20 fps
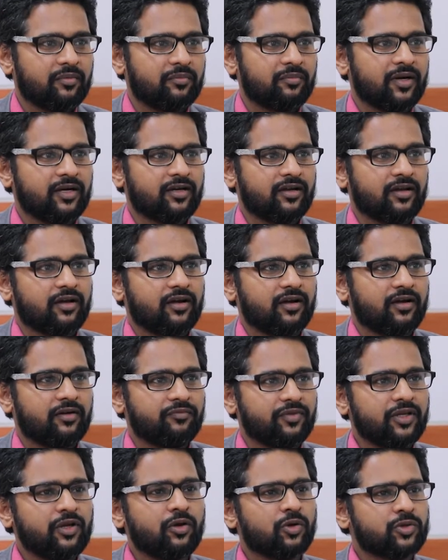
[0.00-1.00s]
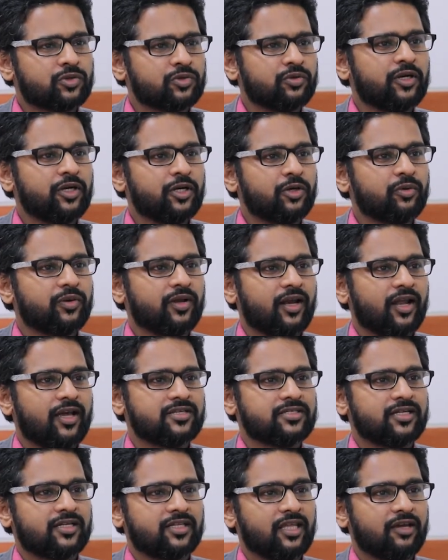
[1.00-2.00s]
but uh, we also need to
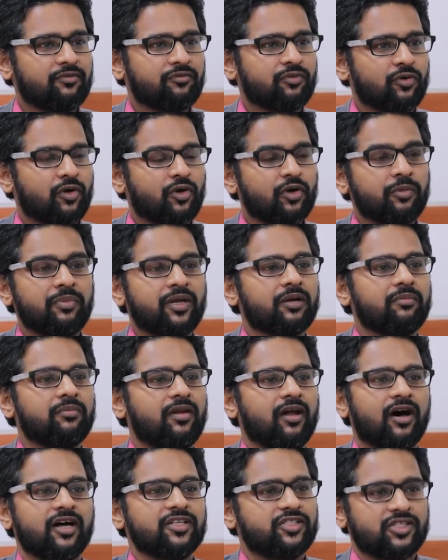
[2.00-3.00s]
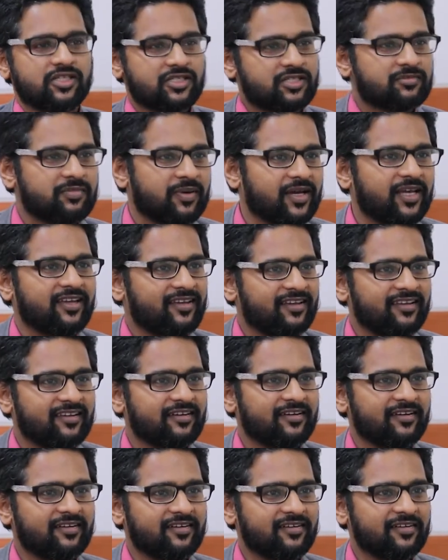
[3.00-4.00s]
realize that they have not become large just by
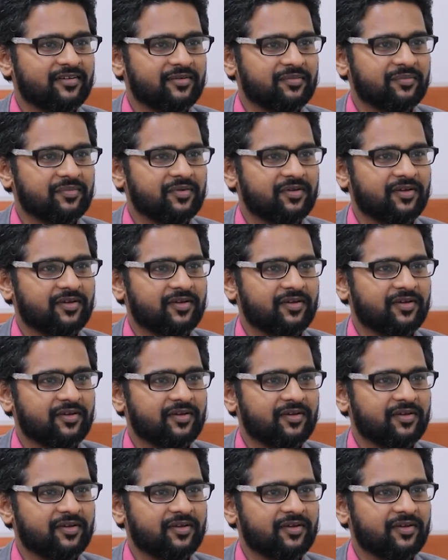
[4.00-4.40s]
uh,